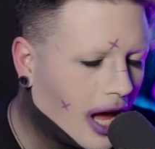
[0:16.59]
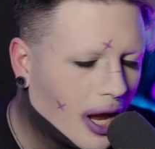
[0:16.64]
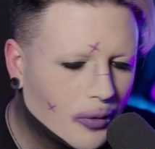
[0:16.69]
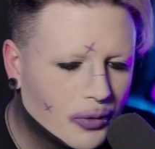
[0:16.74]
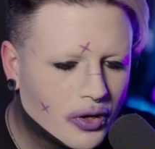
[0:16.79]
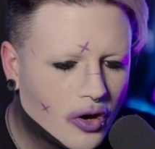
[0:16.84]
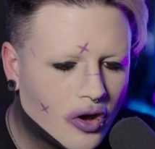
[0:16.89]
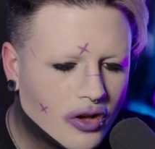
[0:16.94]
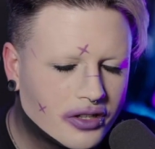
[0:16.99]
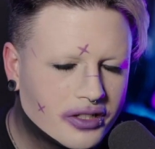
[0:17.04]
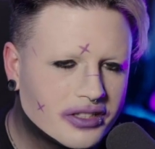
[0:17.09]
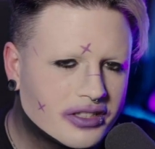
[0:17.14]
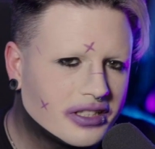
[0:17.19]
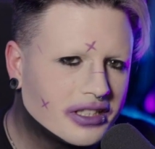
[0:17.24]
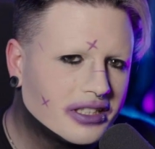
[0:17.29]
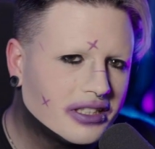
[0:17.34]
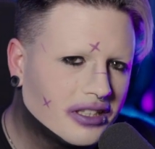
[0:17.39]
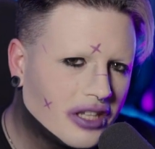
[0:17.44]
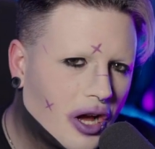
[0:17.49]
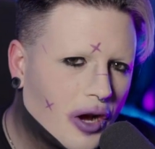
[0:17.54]
I would
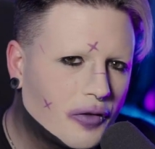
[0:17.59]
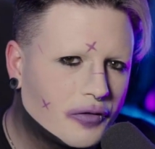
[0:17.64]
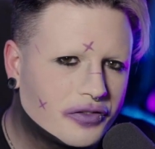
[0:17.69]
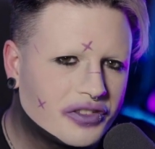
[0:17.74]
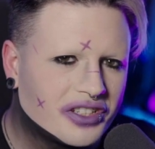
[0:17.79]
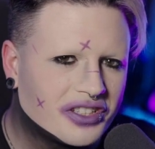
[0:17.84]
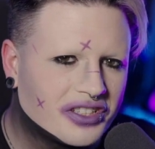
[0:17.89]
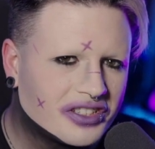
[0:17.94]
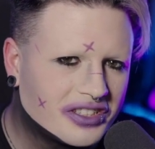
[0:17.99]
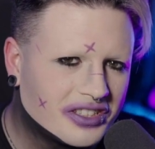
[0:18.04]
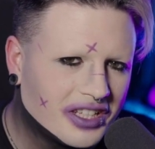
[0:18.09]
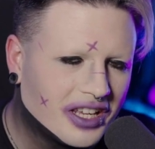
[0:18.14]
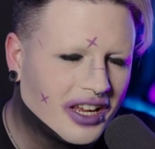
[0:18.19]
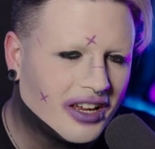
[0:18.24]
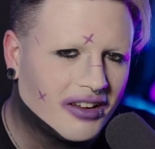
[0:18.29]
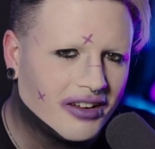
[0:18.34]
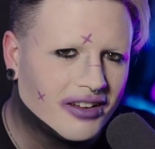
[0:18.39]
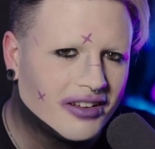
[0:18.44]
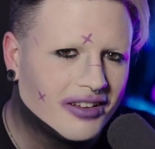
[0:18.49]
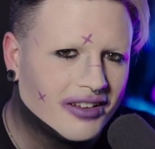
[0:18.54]
honestly love to
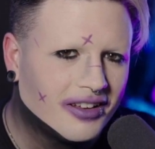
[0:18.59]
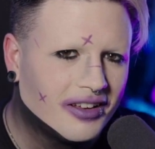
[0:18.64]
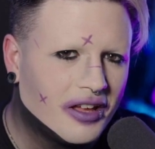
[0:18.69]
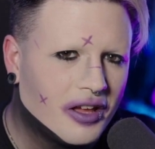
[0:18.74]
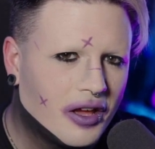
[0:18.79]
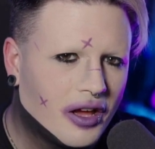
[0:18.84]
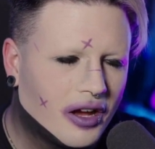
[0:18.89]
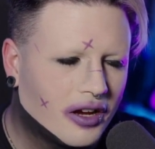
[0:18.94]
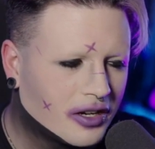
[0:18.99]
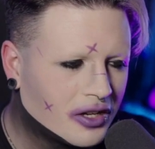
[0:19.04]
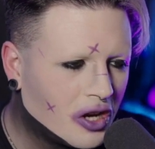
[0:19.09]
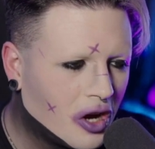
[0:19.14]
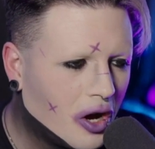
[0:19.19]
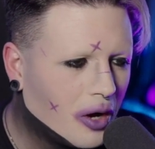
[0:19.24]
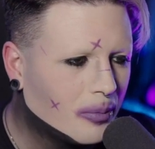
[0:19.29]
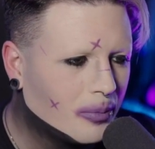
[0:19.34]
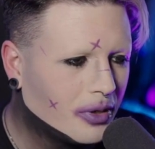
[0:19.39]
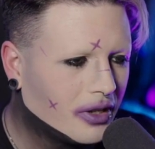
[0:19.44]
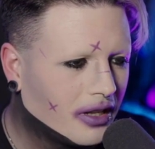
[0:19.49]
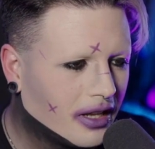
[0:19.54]
see a
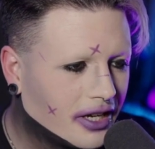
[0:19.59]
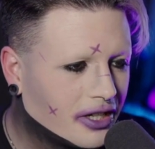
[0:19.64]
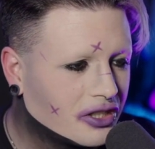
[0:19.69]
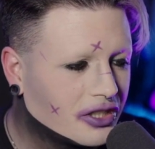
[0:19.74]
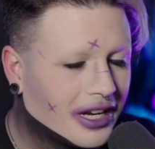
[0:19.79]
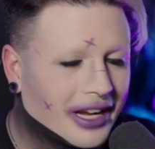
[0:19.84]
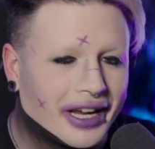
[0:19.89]
compilation.